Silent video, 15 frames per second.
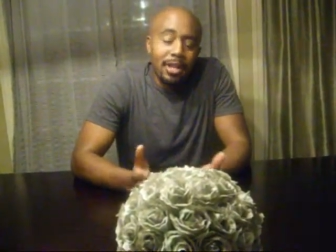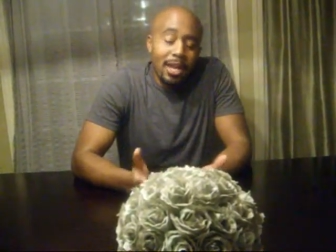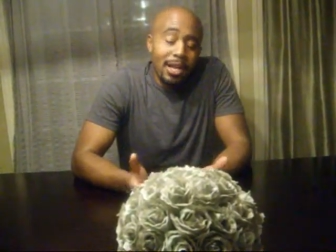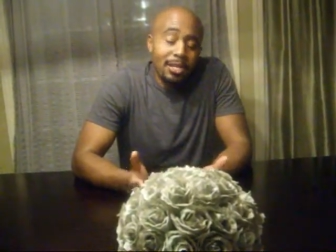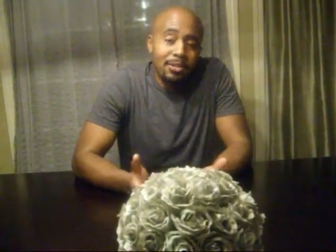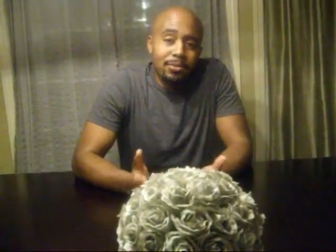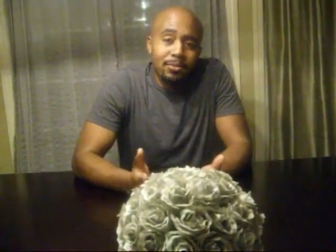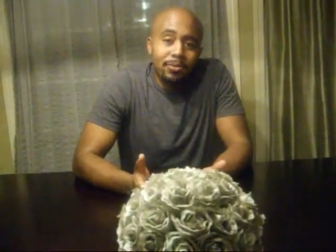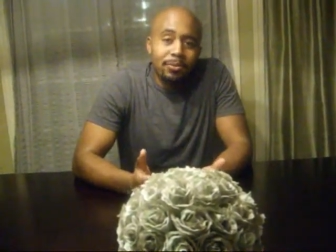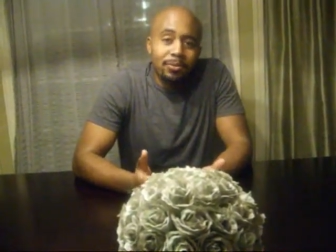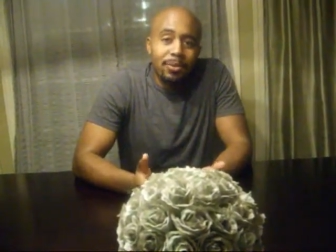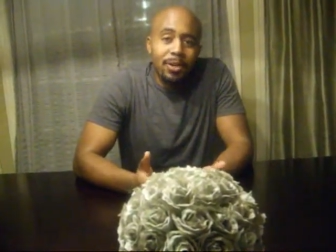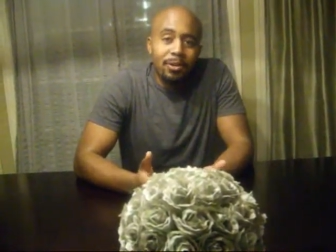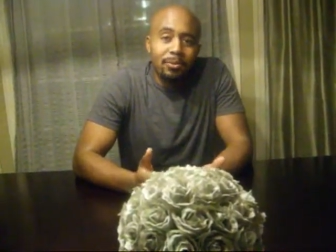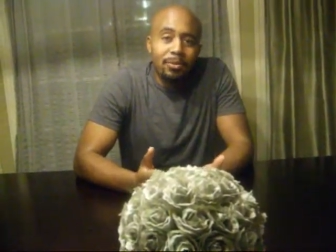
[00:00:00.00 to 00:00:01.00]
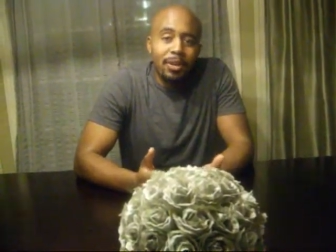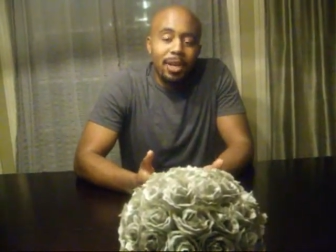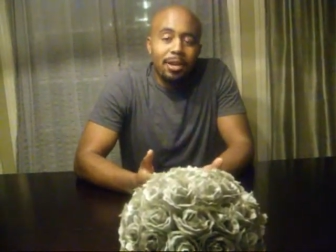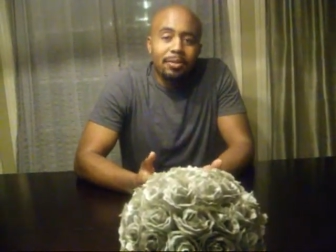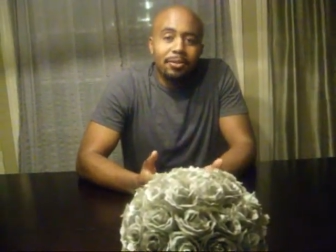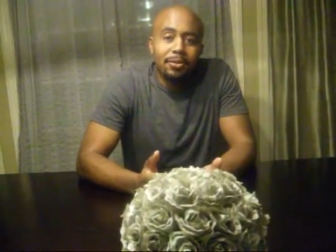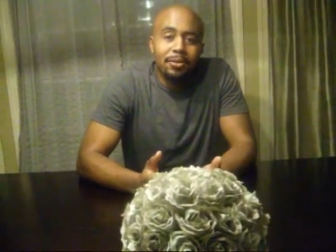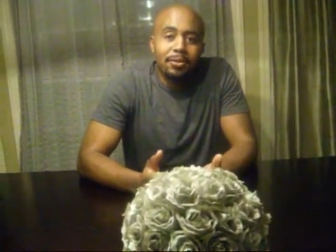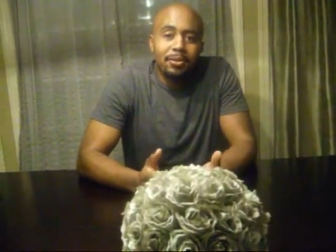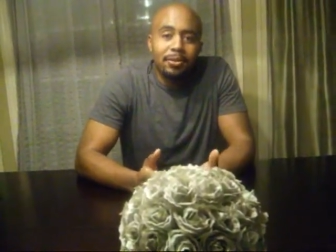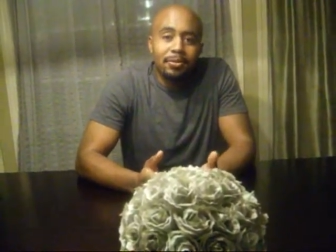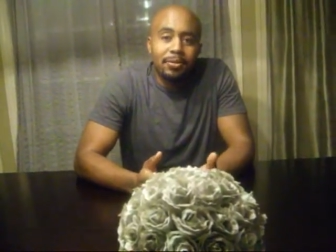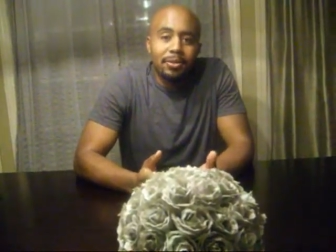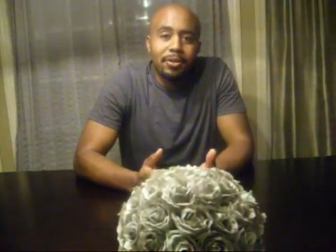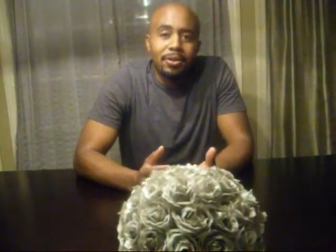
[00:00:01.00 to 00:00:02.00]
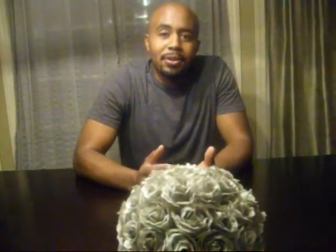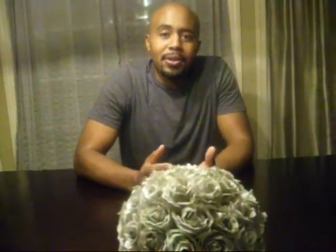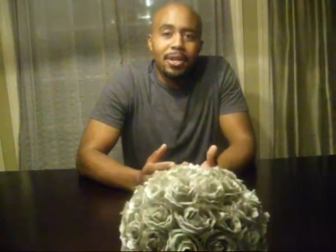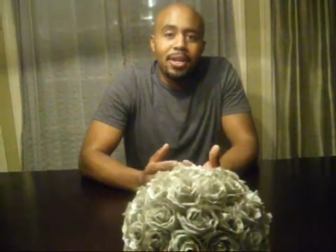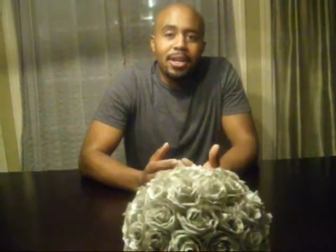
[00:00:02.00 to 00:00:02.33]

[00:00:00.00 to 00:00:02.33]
I just really would like for you to feel